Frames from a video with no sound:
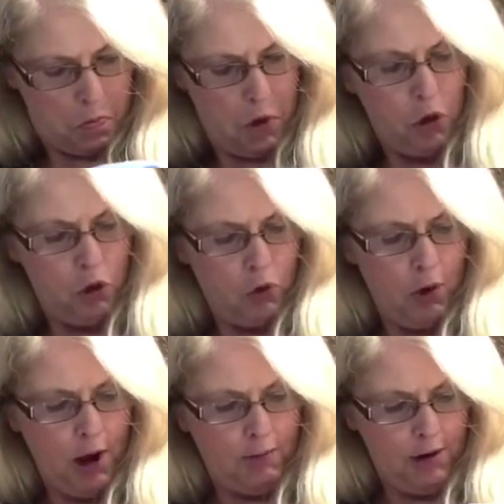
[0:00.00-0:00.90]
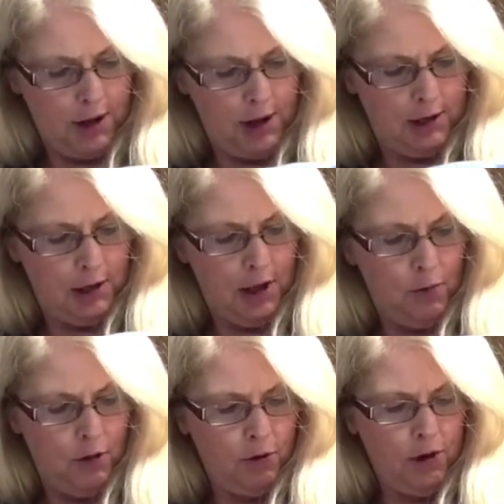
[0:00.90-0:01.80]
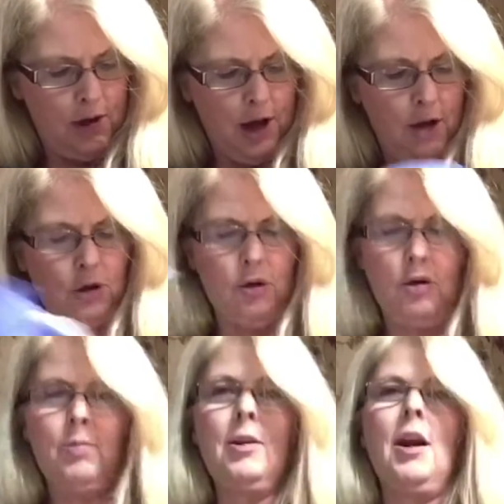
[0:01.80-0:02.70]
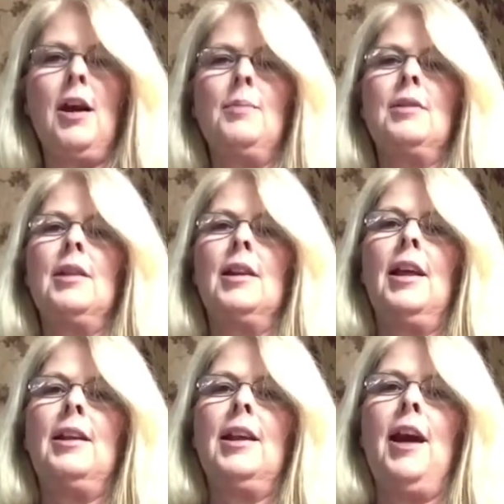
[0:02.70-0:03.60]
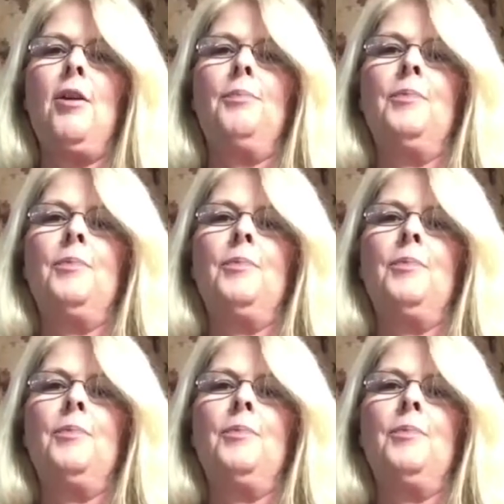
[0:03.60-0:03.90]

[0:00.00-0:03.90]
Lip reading: You do not release, so they wiggle the tongue 2 to 3 times and then let it out.